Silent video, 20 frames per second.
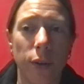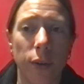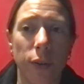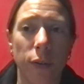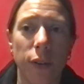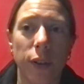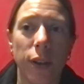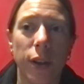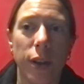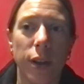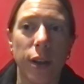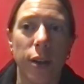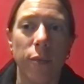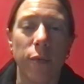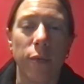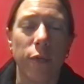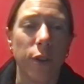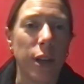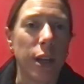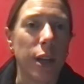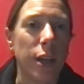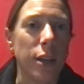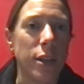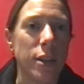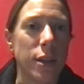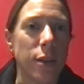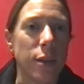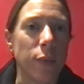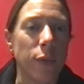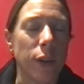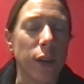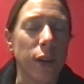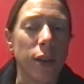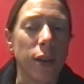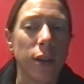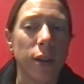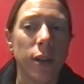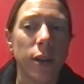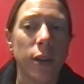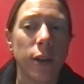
I feel like I'm forgetting something.